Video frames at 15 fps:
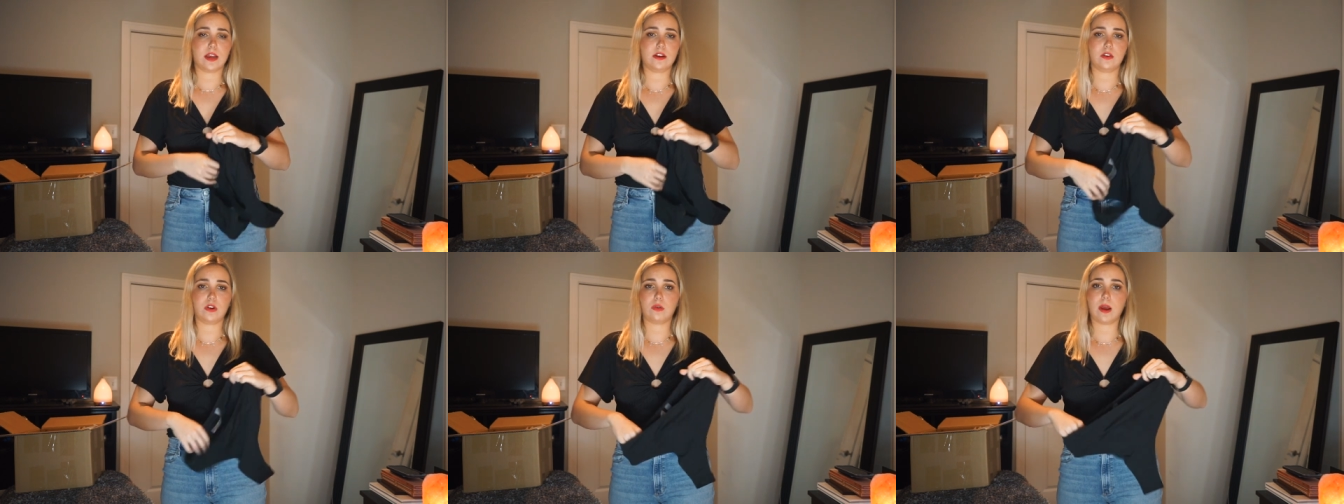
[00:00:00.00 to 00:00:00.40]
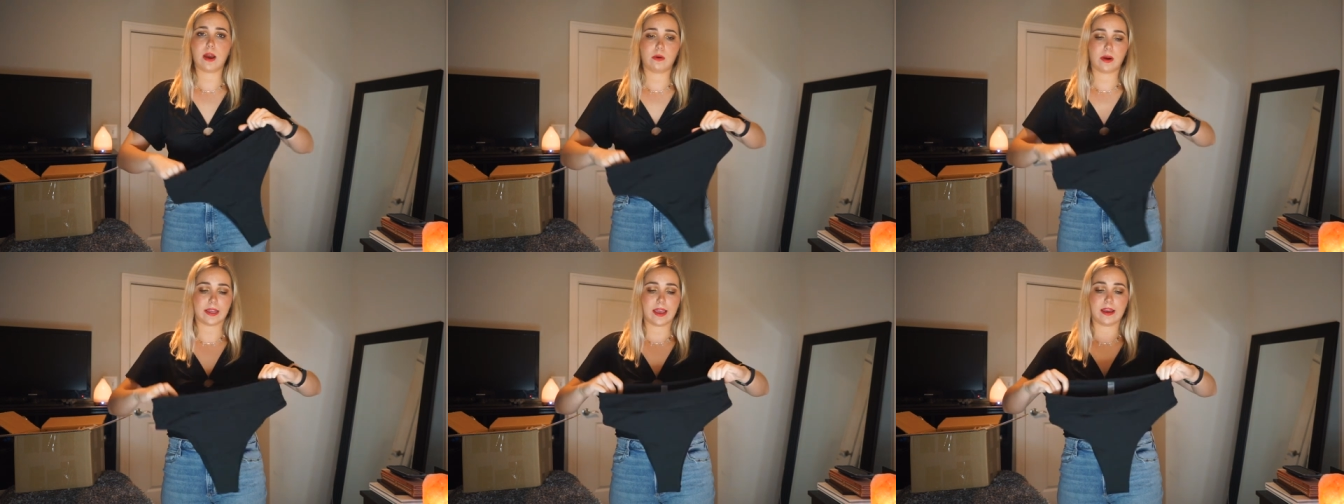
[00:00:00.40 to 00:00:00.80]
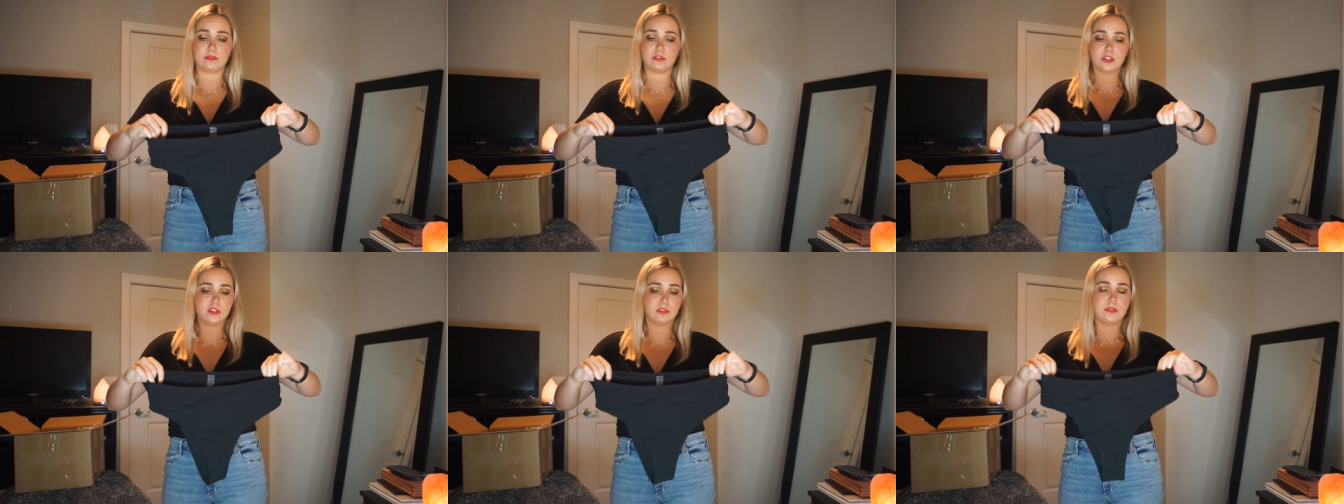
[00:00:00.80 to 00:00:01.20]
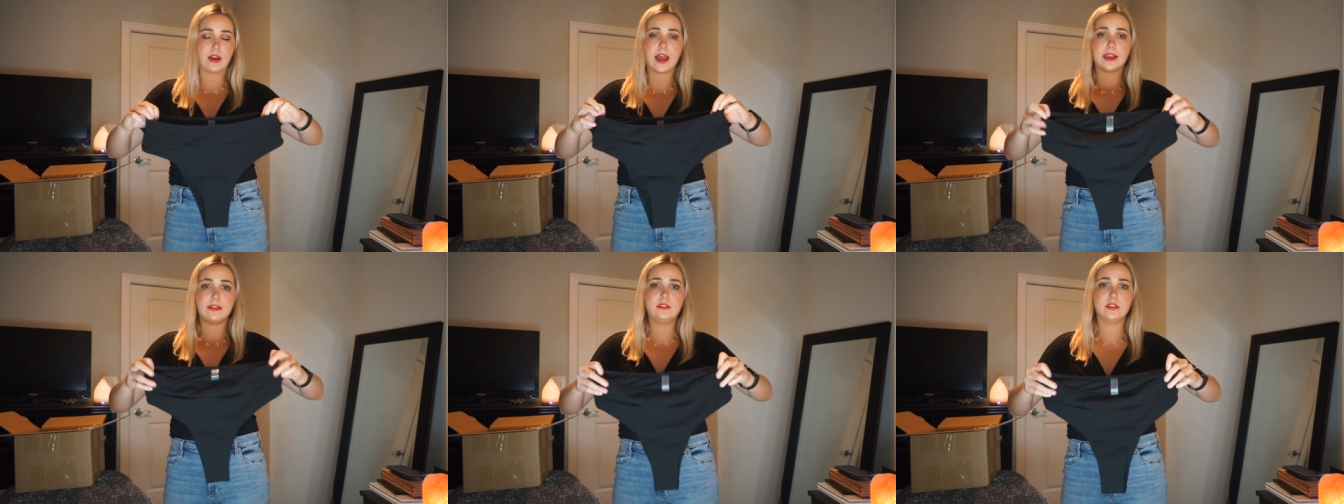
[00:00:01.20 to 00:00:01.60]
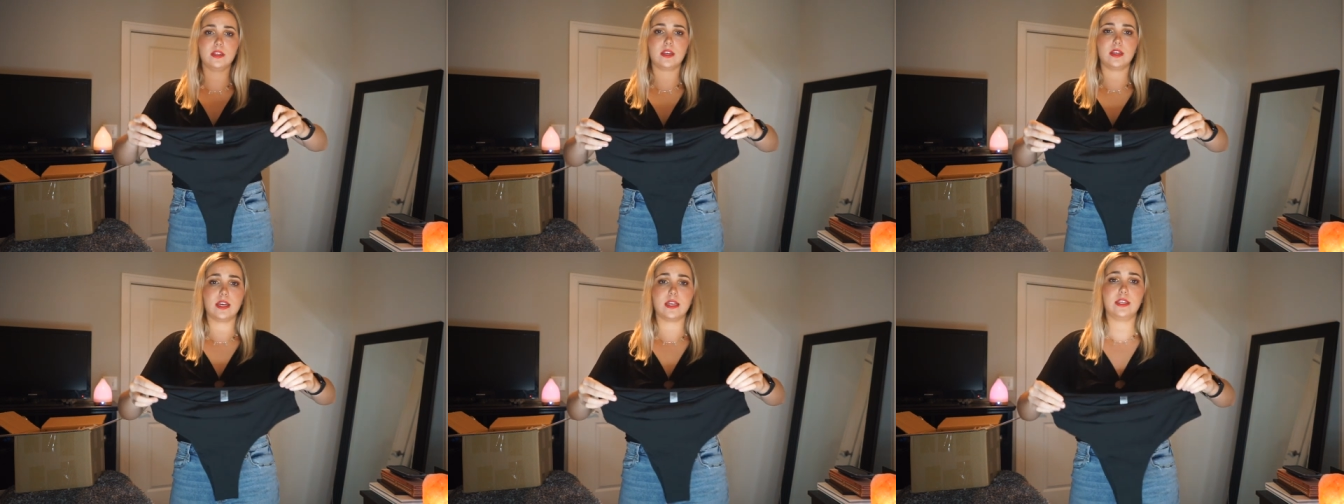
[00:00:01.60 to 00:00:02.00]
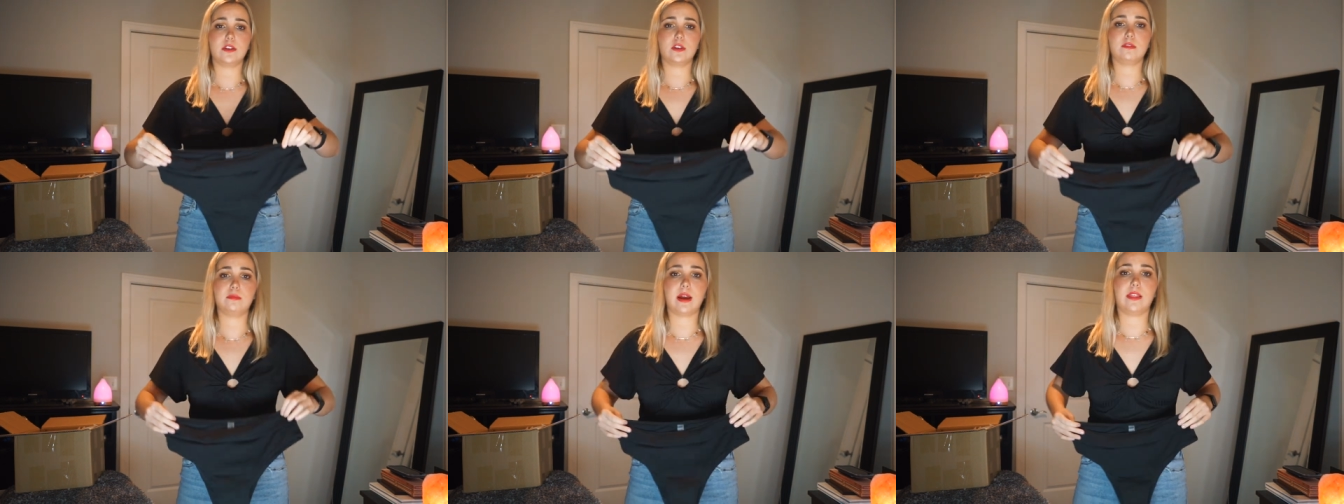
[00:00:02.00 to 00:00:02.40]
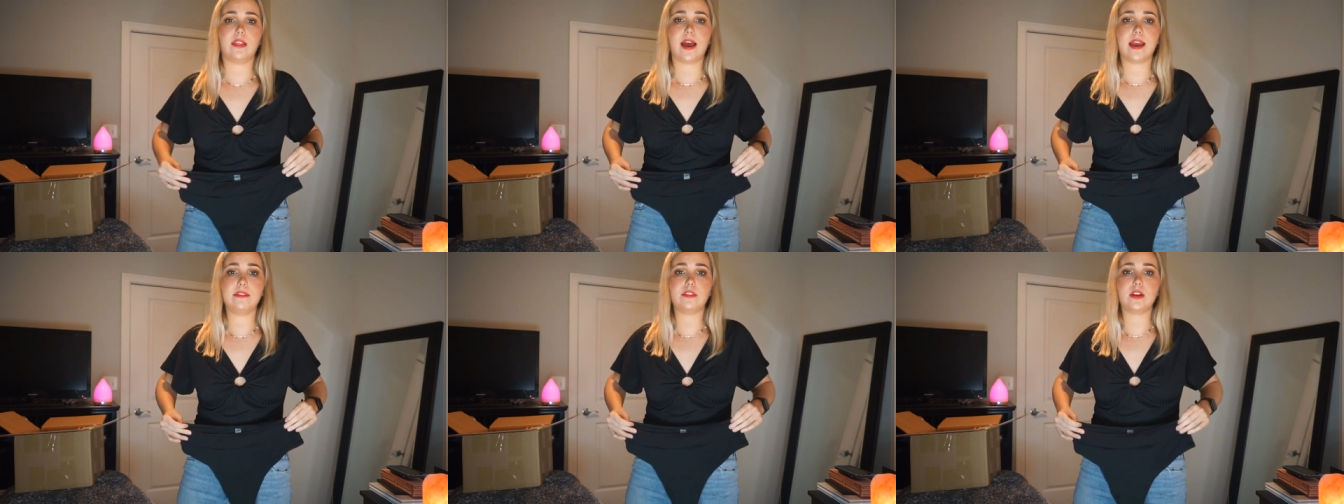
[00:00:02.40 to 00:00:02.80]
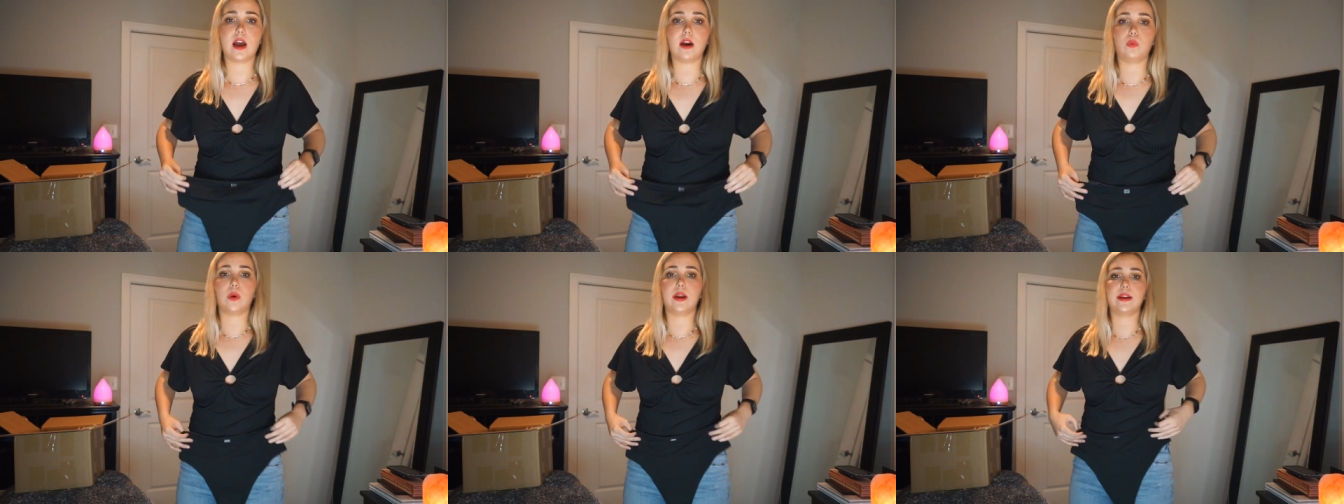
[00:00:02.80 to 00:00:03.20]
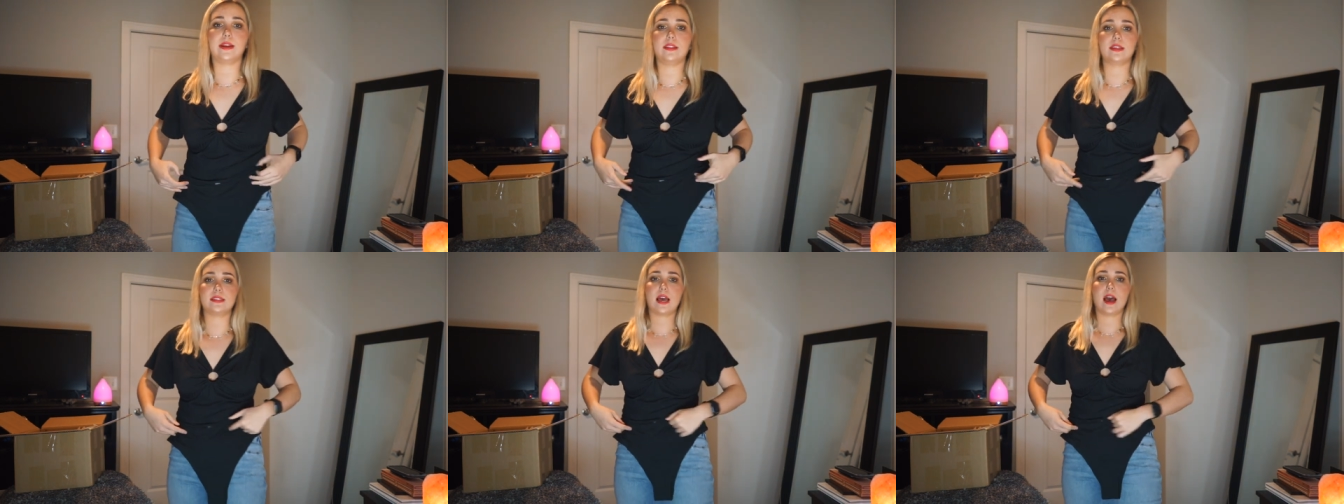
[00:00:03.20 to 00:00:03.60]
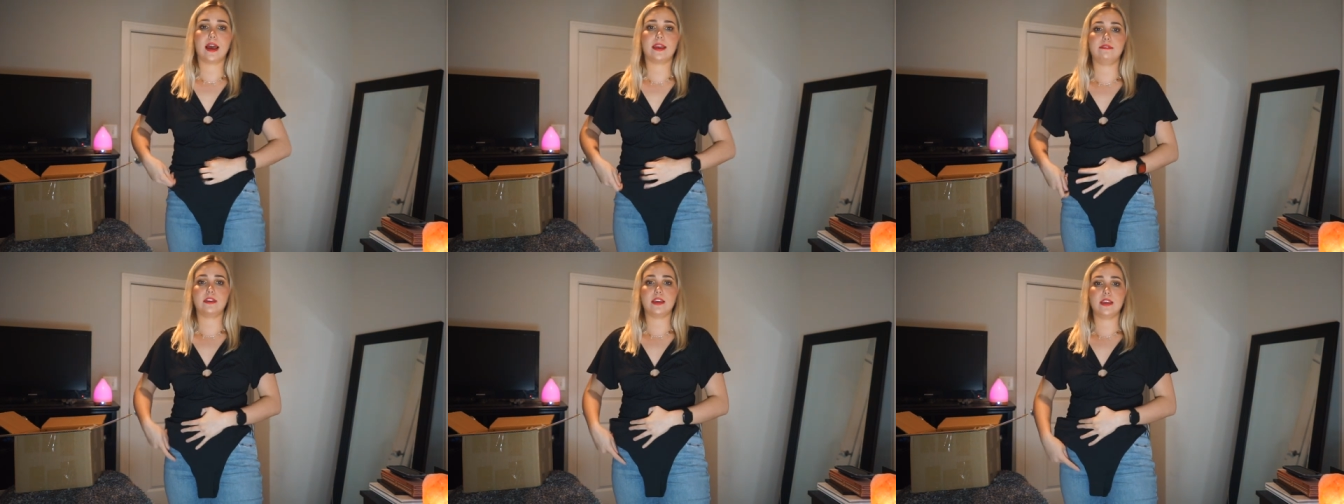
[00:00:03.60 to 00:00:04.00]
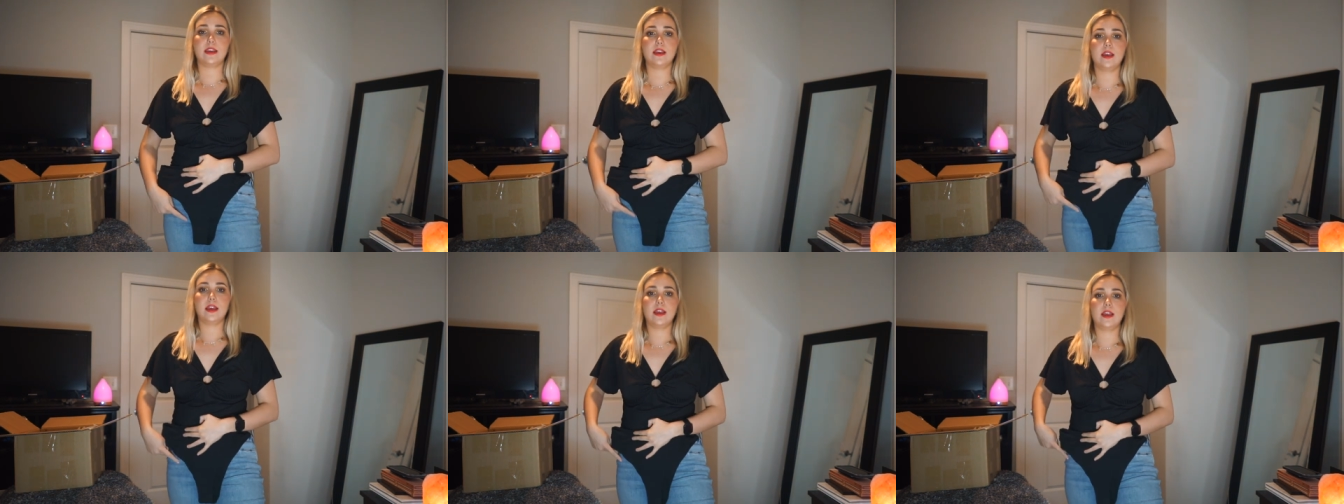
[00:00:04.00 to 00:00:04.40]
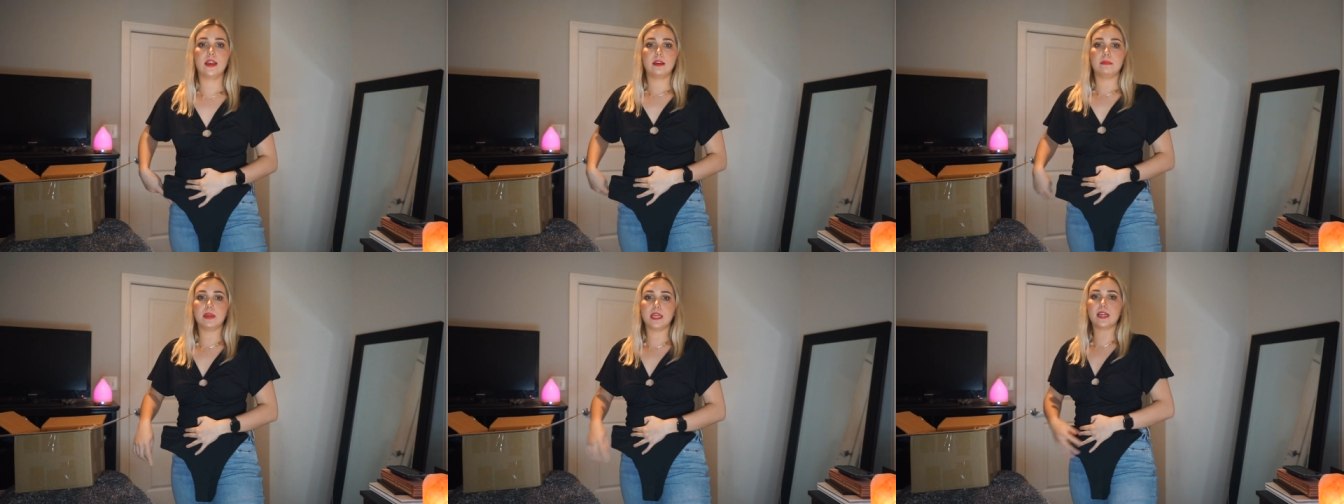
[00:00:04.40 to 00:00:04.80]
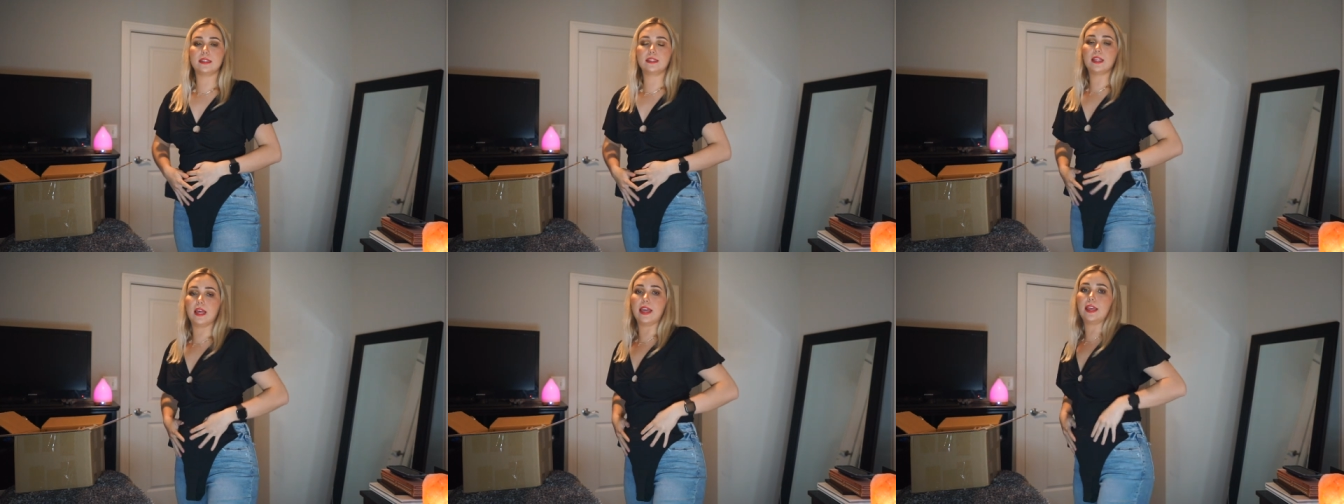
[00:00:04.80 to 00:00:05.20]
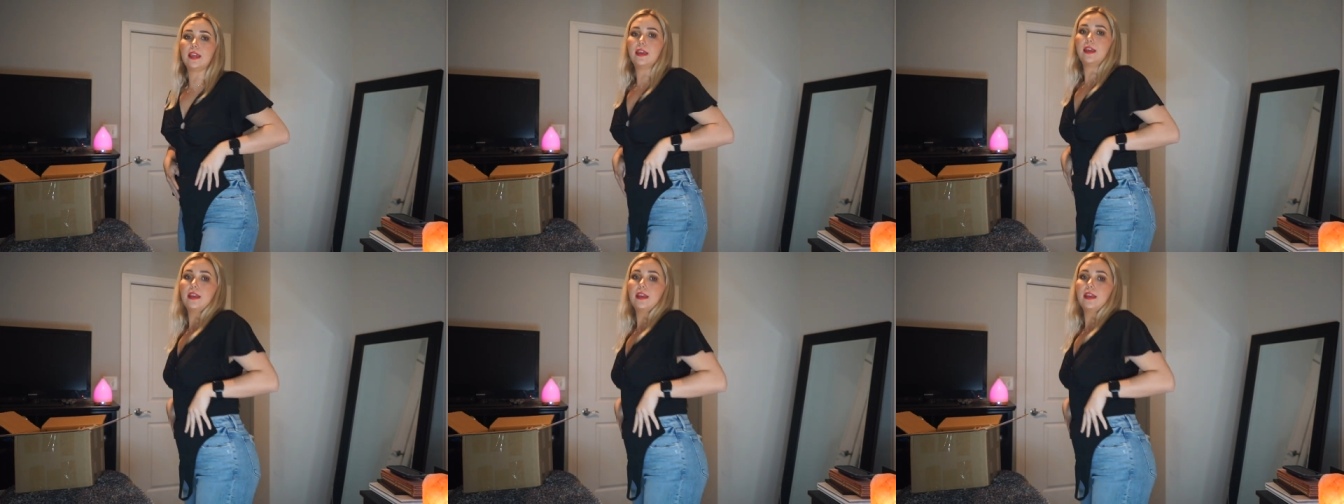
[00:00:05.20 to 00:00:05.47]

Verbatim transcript: I don't know how I ever survived a year of my life not wearing this high V because, like,